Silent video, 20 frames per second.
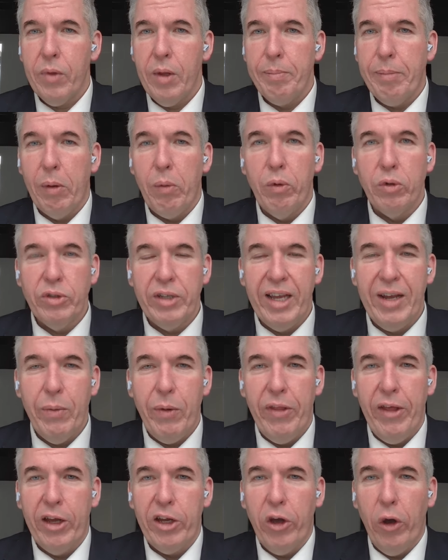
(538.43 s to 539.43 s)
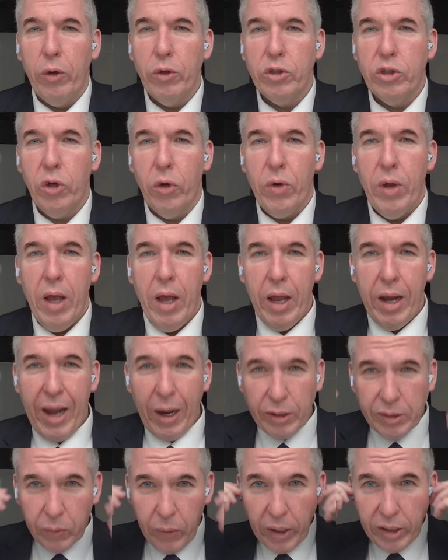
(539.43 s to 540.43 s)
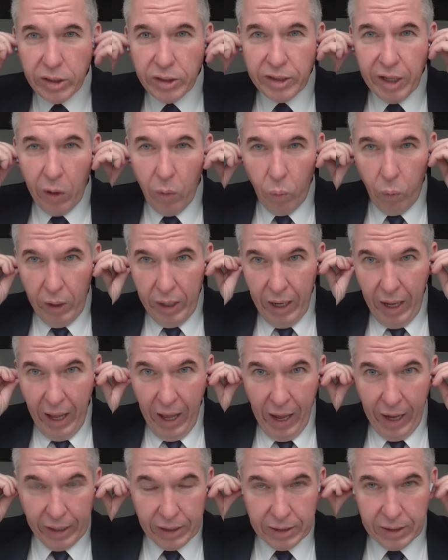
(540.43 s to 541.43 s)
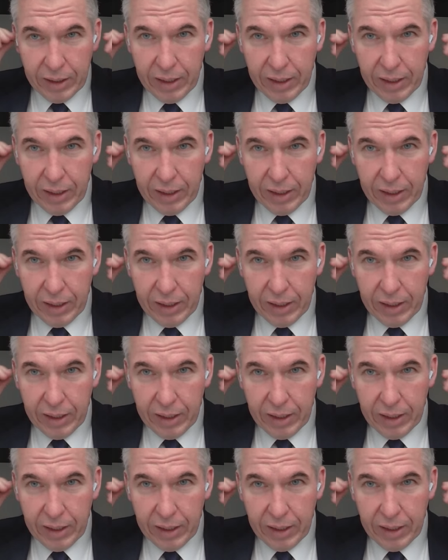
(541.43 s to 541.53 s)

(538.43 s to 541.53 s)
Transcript: But we'll see where that goes to. Now, some questions that we had,